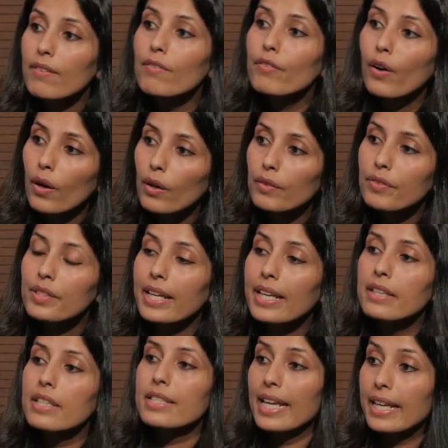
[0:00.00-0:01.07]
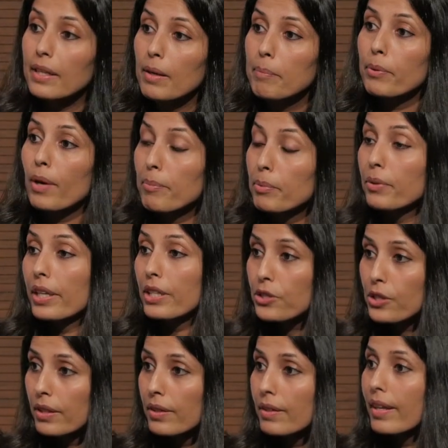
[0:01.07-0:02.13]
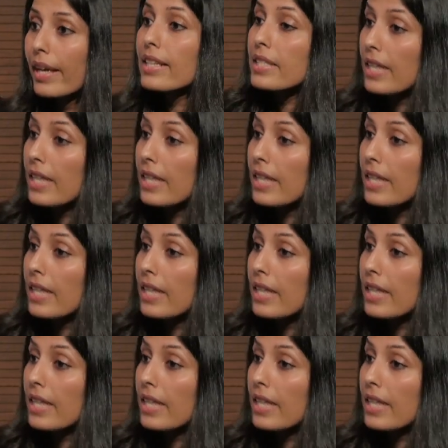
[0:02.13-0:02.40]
involved in the data preparation,